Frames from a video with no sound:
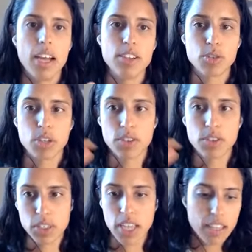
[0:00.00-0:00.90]
And so it gives
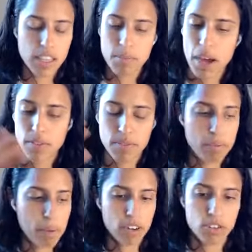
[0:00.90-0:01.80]
you exactly amount,
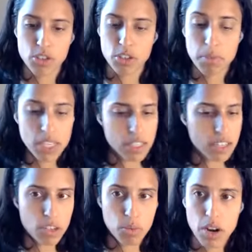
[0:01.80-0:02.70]
and parents just mix
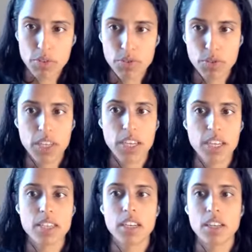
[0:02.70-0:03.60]
it into whatever food the
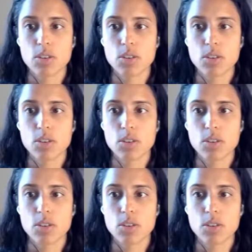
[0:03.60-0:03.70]
kid's eating.